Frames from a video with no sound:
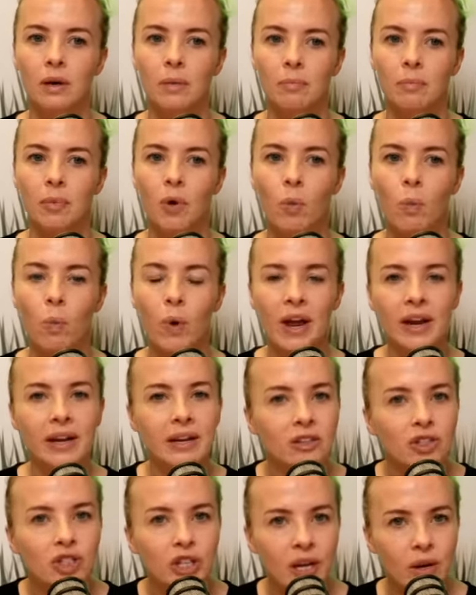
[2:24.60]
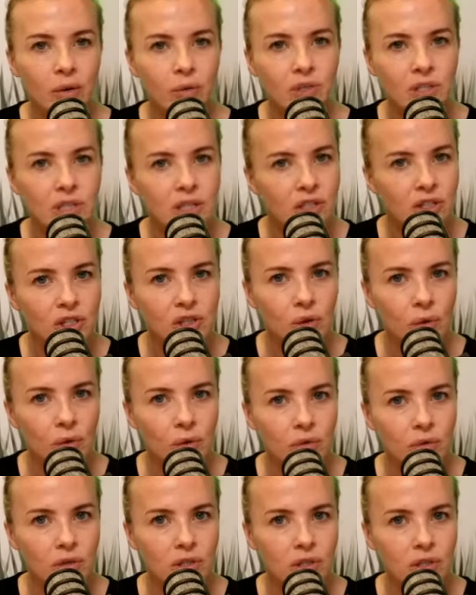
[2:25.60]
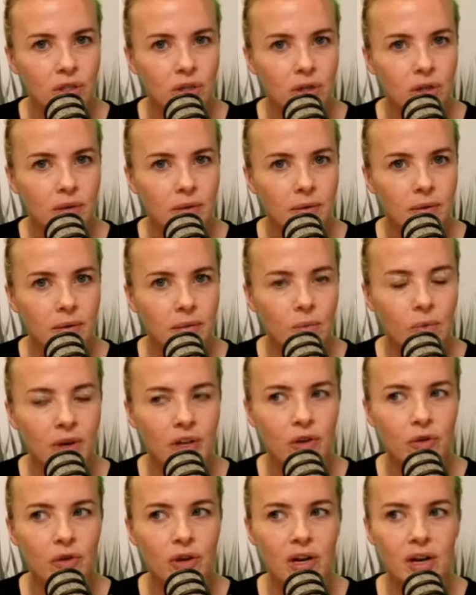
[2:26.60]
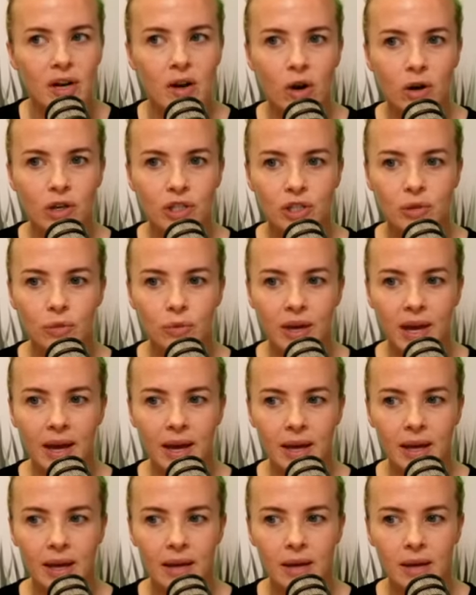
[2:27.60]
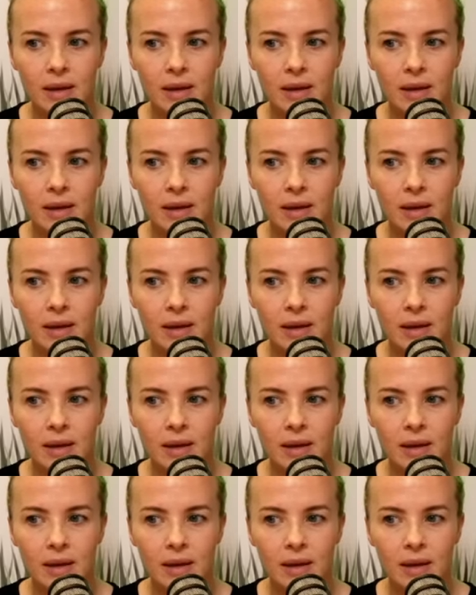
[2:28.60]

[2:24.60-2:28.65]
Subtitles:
But wearing Chelsea socks when you're in an Arsenal kit